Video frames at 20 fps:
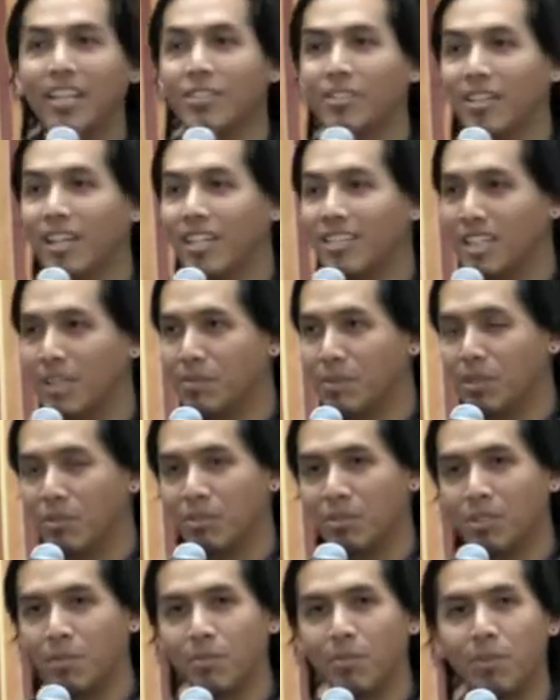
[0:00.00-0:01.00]
So a lot of times it
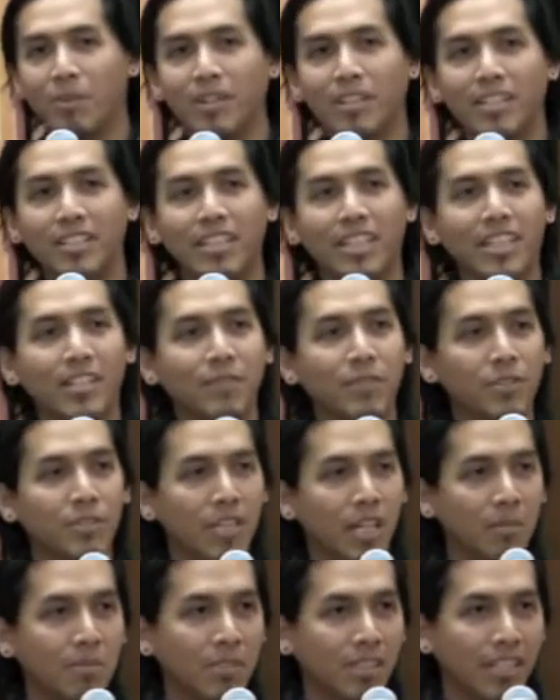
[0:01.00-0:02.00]
was important that different
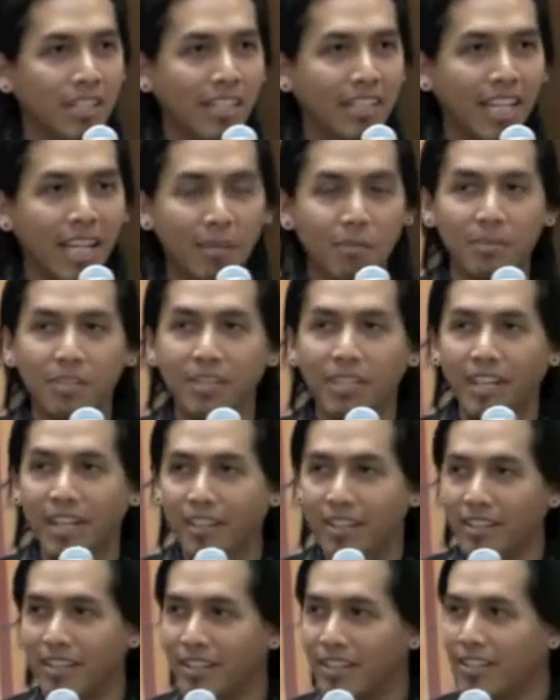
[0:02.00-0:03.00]
tribes kind of came
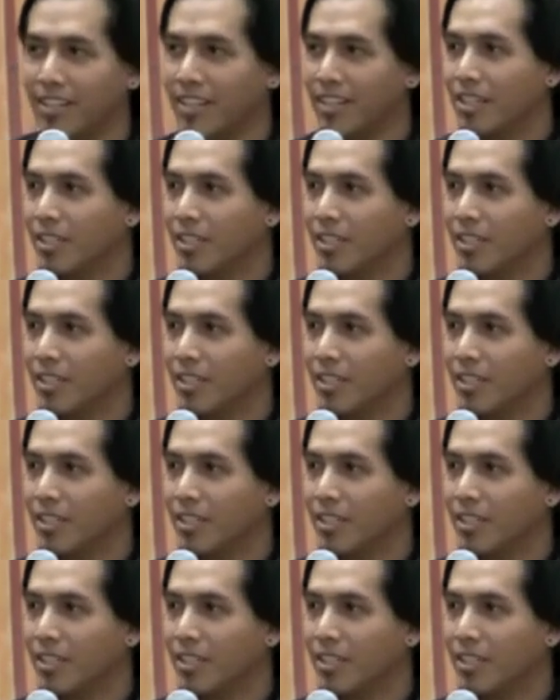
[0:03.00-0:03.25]
together